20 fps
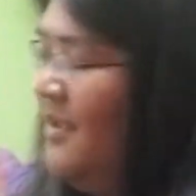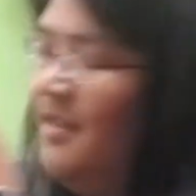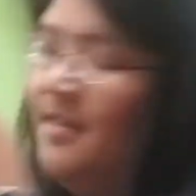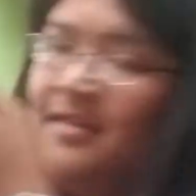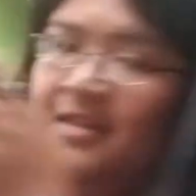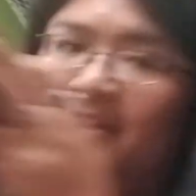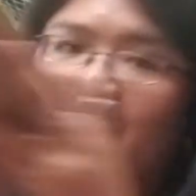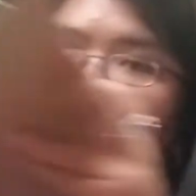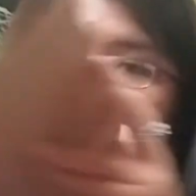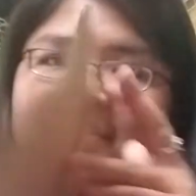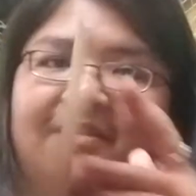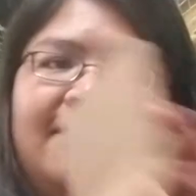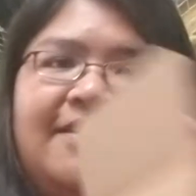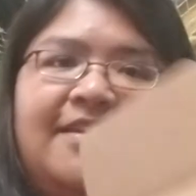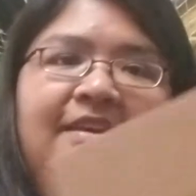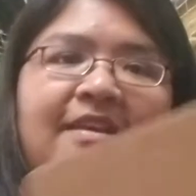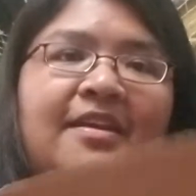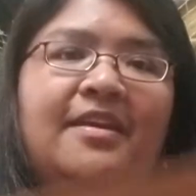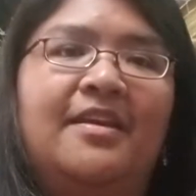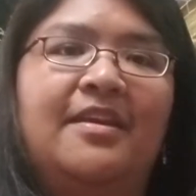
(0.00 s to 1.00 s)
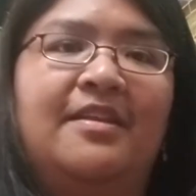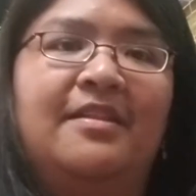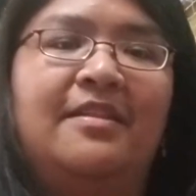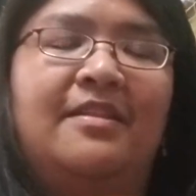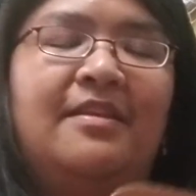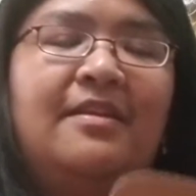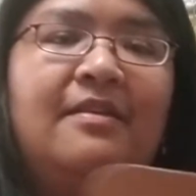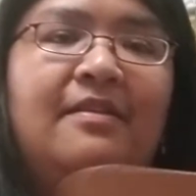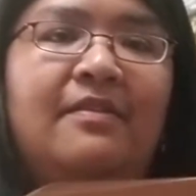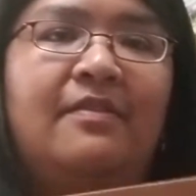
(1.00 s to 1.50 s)
the last thing in
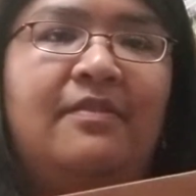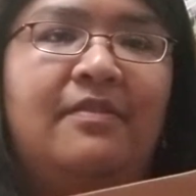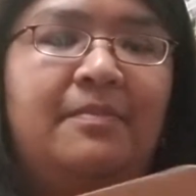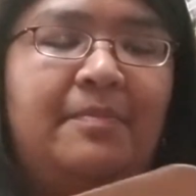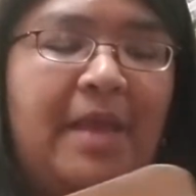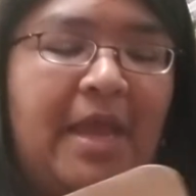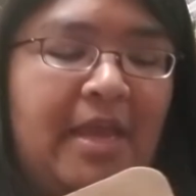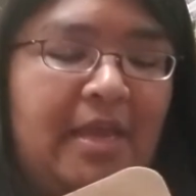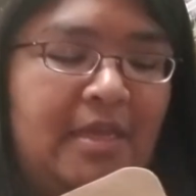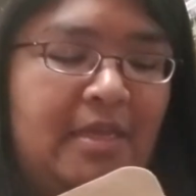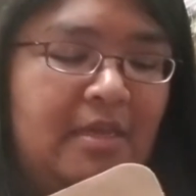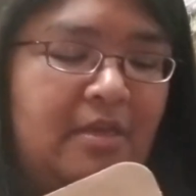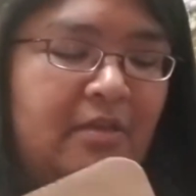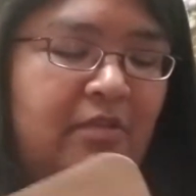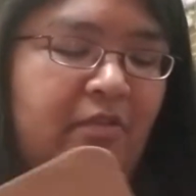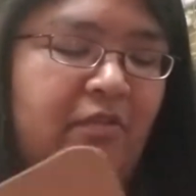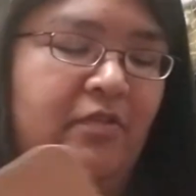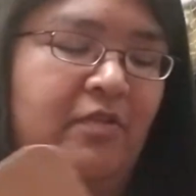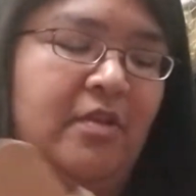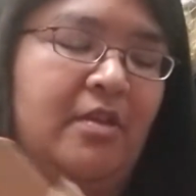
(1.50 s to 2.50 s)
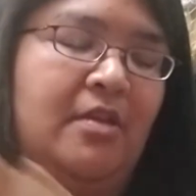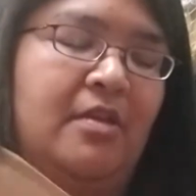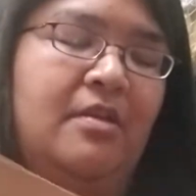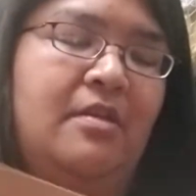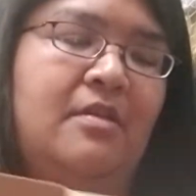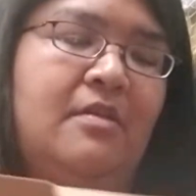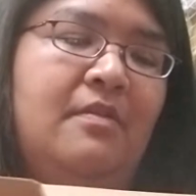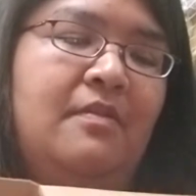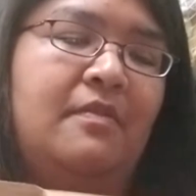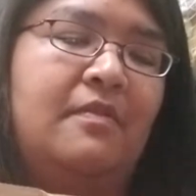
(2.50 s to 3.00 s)
this package
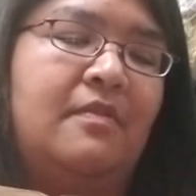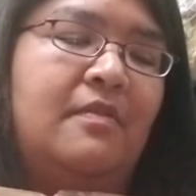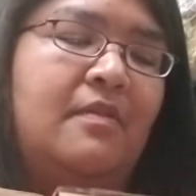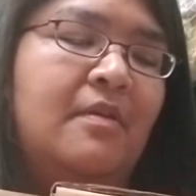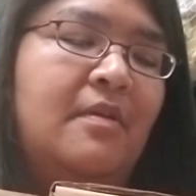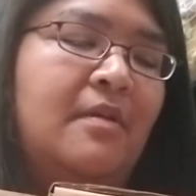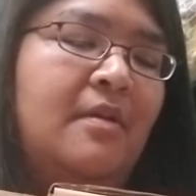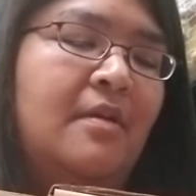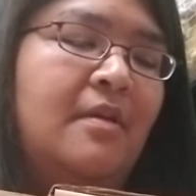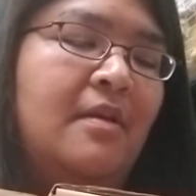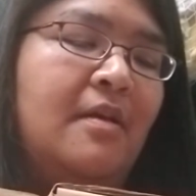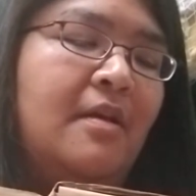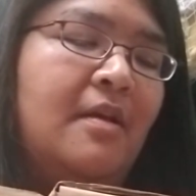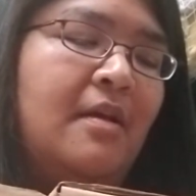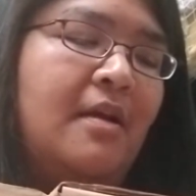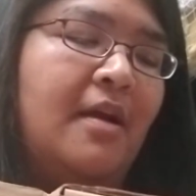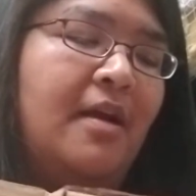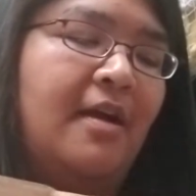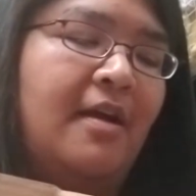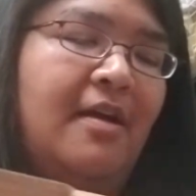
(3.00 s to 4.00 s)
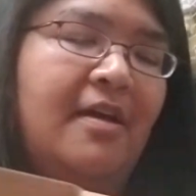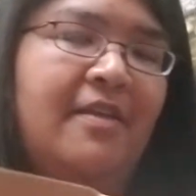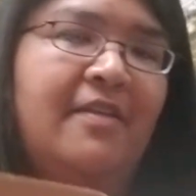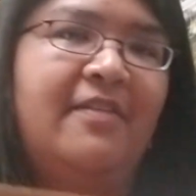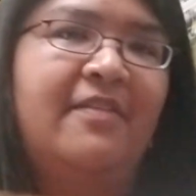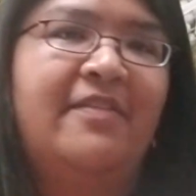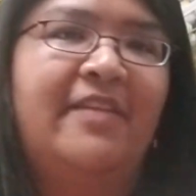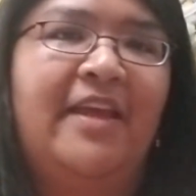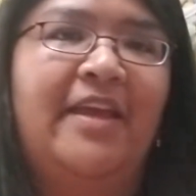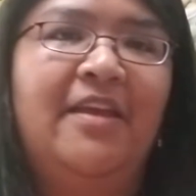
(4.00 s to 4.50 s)
is a
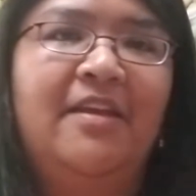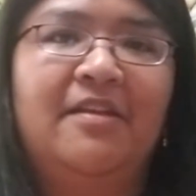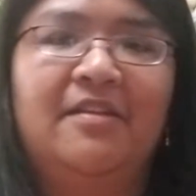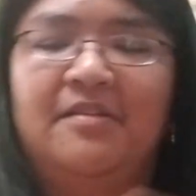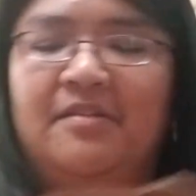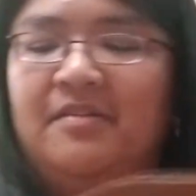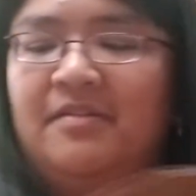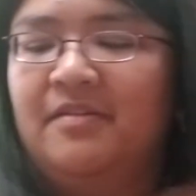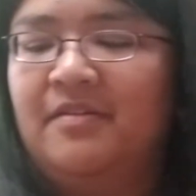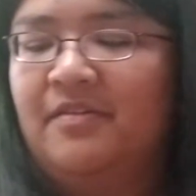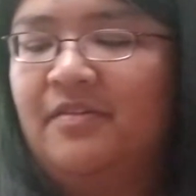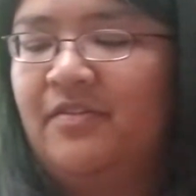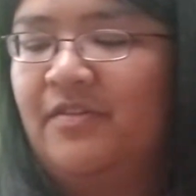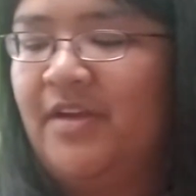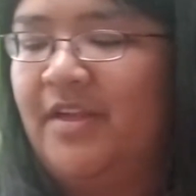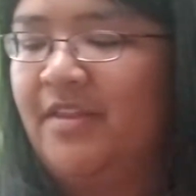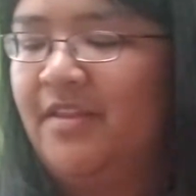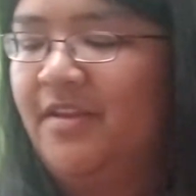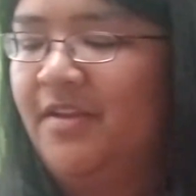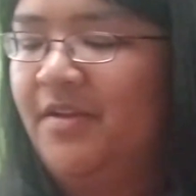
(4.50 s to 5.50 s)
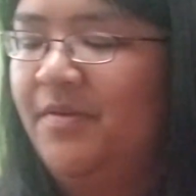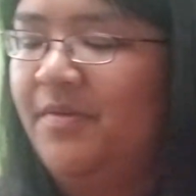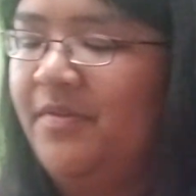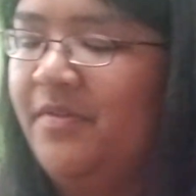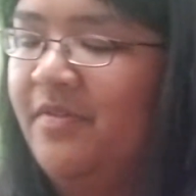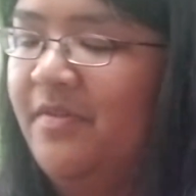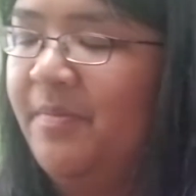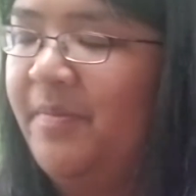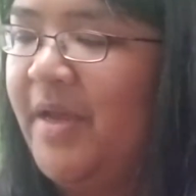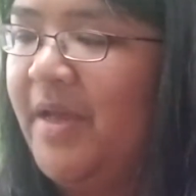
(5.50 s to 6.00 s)
set. So I think it was
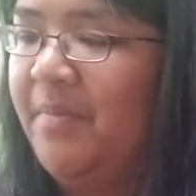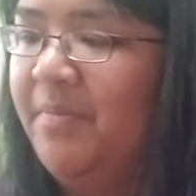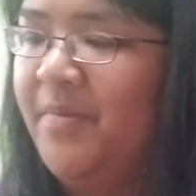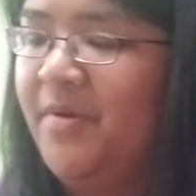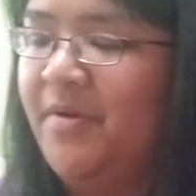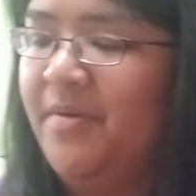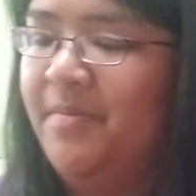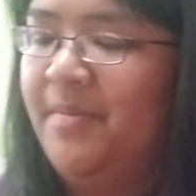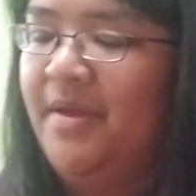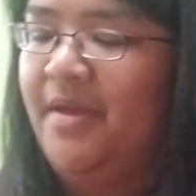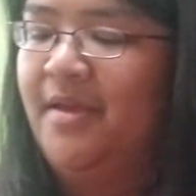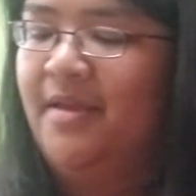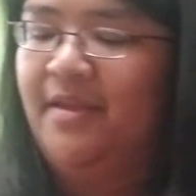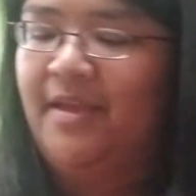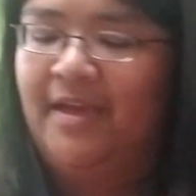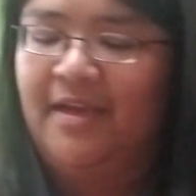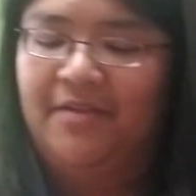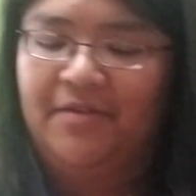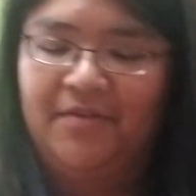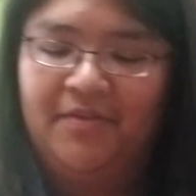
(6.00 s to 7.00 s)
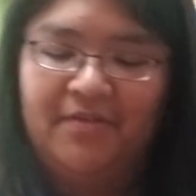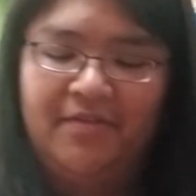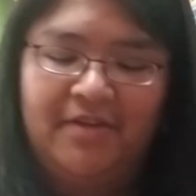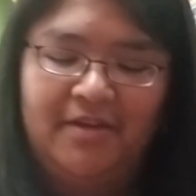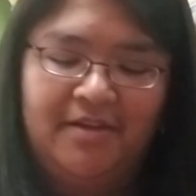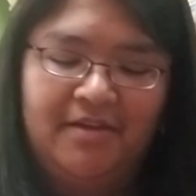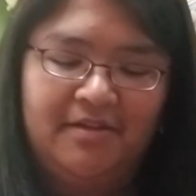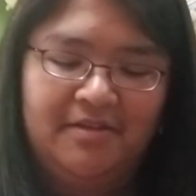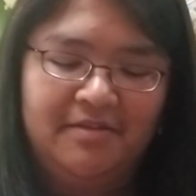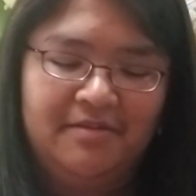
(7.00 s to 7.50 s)
the bath bomb and candle
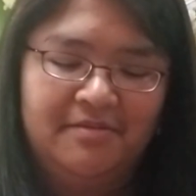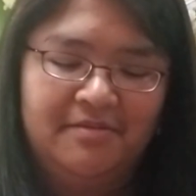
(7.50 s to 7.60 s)
set.